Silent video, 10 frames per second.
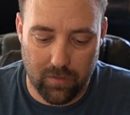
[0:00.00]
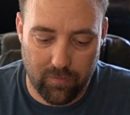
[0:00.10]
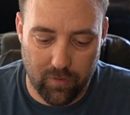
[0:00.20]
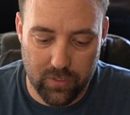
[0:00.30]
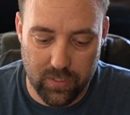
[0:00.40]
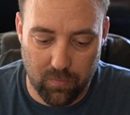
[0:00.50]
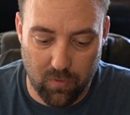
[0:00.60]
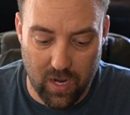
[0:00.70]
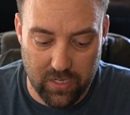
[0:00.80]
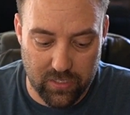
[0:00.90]
First
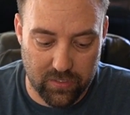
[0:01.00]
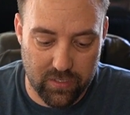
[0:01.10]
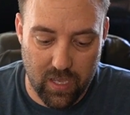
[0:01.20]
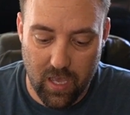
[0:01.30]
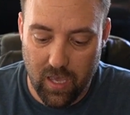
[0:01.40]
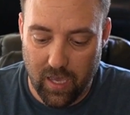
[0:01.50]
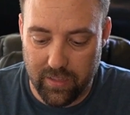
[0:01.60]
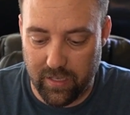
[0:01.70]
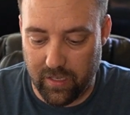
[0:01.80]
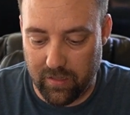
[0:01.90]
impressions, I
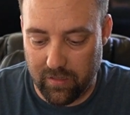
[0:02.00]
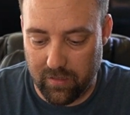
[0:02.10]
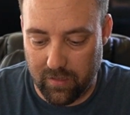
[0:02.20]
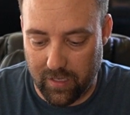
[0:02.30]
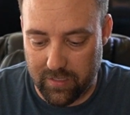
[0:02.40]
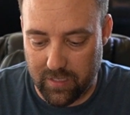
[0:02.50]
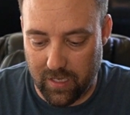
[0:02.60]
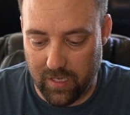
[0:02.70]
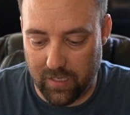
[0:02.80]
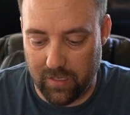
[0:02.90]
think, like I
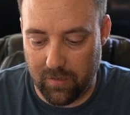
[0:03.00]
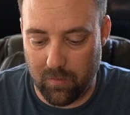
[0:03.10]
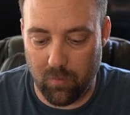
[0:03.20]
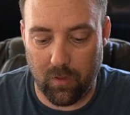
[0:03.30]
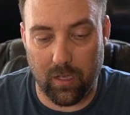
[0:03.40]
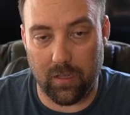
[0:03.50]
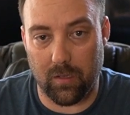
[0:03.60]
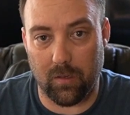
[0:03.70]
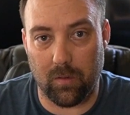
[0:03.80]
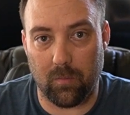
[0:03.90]
said in
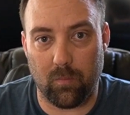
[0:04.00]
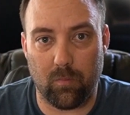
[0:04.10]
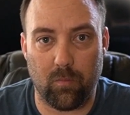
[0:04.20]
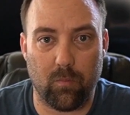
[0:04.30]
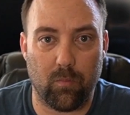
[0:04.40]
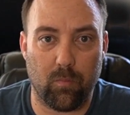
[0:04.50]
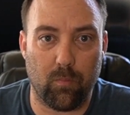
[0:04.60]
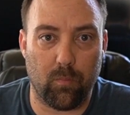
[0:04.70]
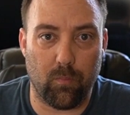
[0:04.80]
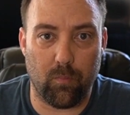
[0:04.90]
the
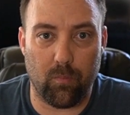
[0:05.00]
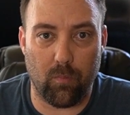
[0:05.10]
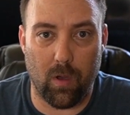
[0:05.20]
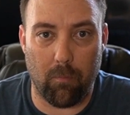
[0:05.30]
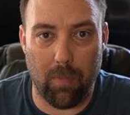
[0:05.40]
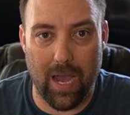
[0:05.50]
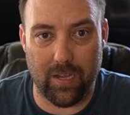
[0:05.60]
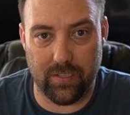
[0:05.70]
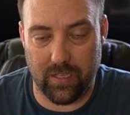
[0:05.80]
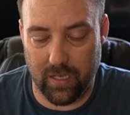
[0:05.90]

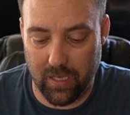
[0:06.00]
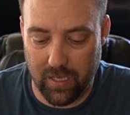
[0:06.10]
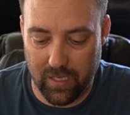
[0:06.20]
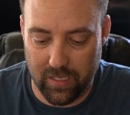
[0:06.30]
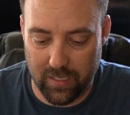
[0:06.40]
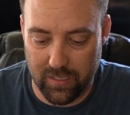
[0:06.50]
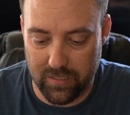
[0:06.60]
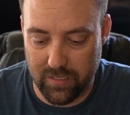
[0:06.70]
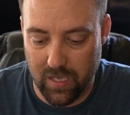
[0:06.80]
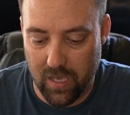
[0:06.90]
unboxing,
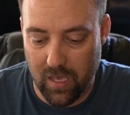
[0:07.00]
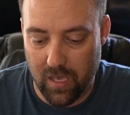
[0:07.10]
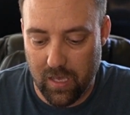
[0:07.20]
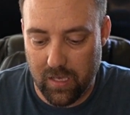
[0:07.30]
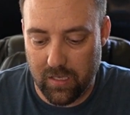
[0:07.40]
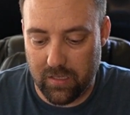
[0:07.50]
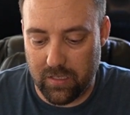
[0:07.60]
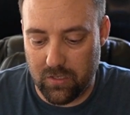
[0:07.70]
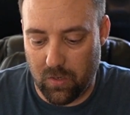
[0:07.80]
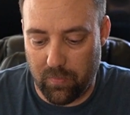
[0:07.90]
is
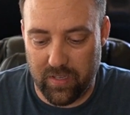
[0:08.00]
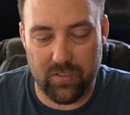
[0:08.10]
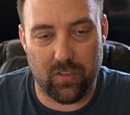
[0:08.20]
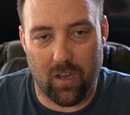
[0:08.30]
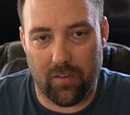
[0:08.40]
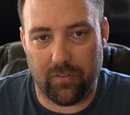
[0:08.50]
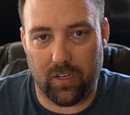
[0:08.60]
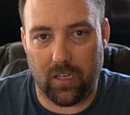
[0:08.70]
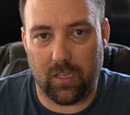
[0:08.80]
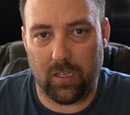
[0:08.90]
these are a bit
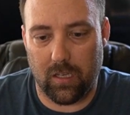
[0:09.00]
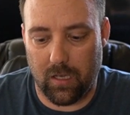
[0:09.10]
softer.